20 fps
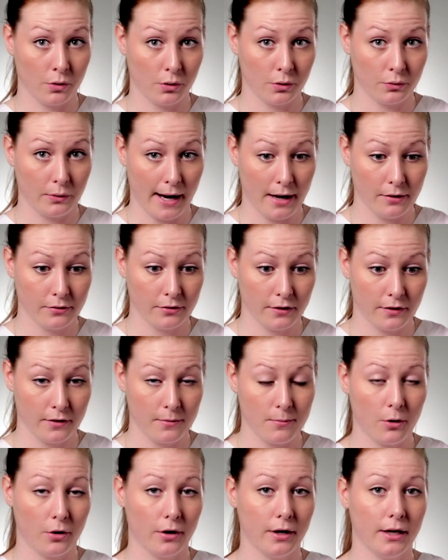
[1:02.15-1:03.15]
go around in the
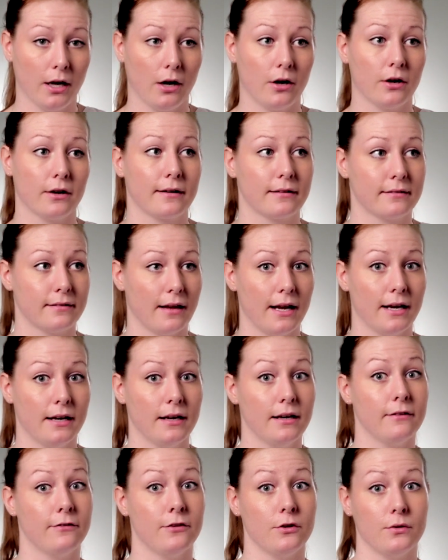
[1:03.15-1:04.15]
morning, are
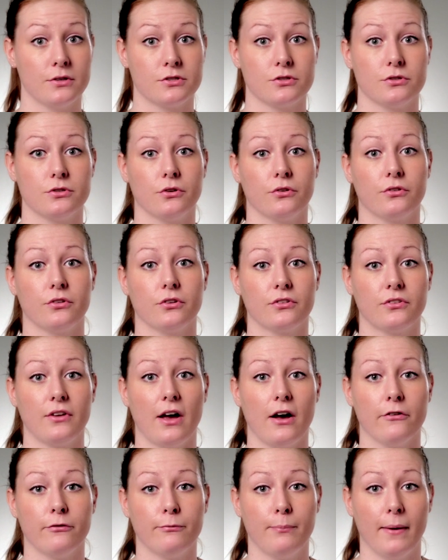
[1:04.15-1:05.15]
excited if you introduce
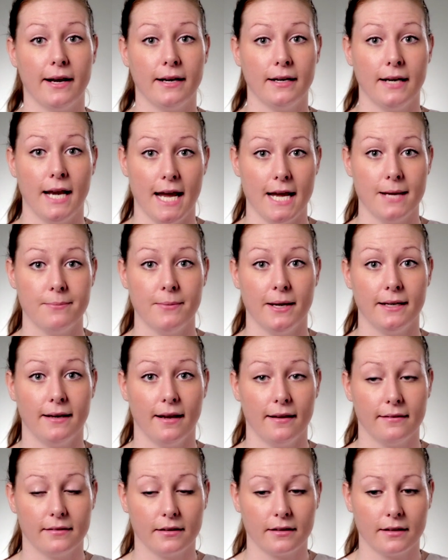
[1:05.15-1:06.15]
yourself by name and
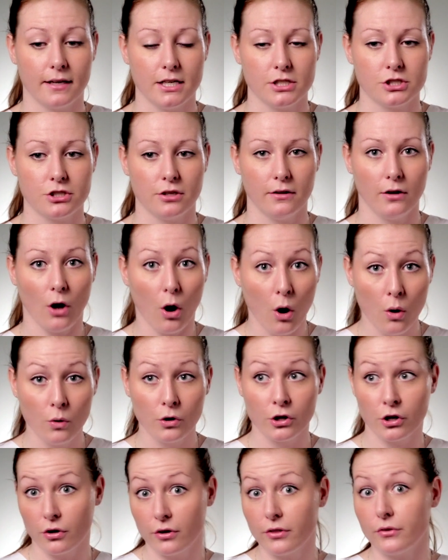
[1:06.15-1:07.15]
designation. Oh,
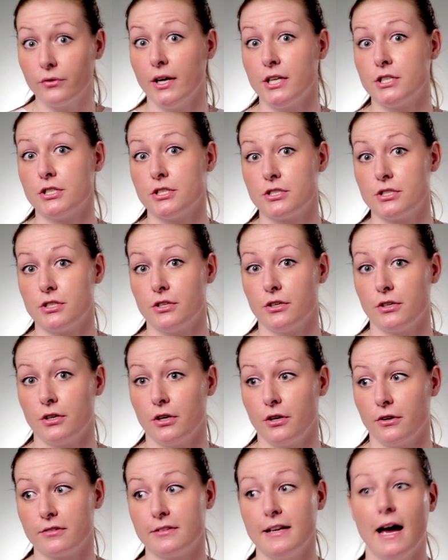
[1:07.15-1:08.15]
you're the registered
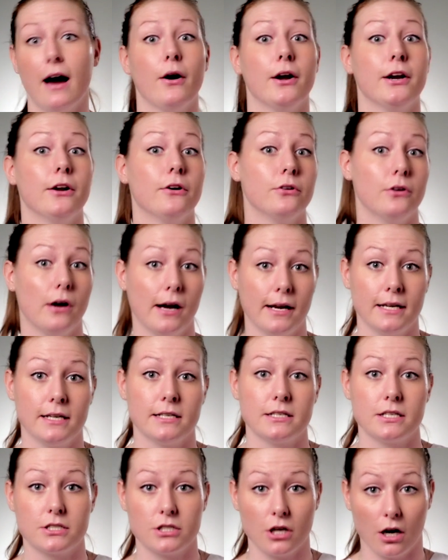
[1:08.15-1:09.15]
nurse. Now I know who I
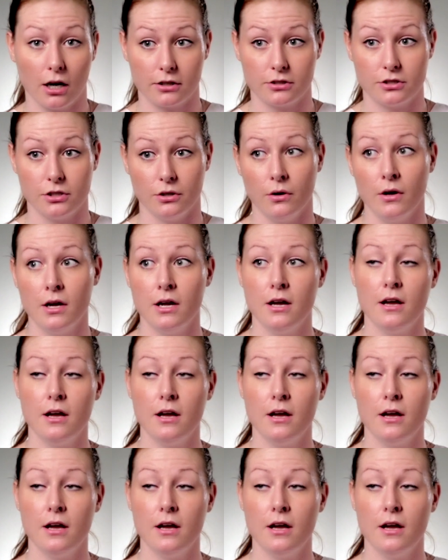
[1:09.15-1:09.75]
need to talk to.